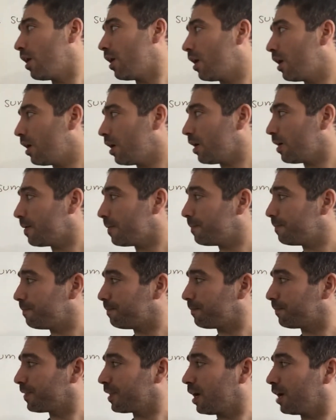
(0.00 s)

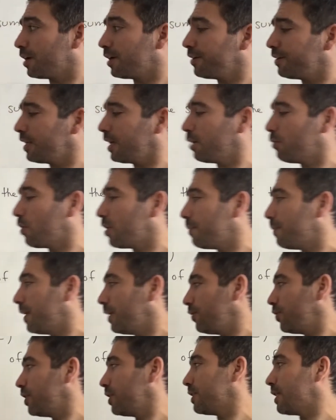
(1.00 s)
Another thing I want to
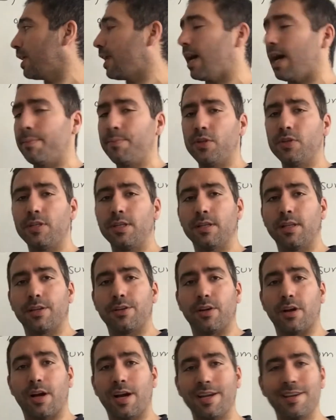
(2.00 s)
mention is that I'm using the letter I.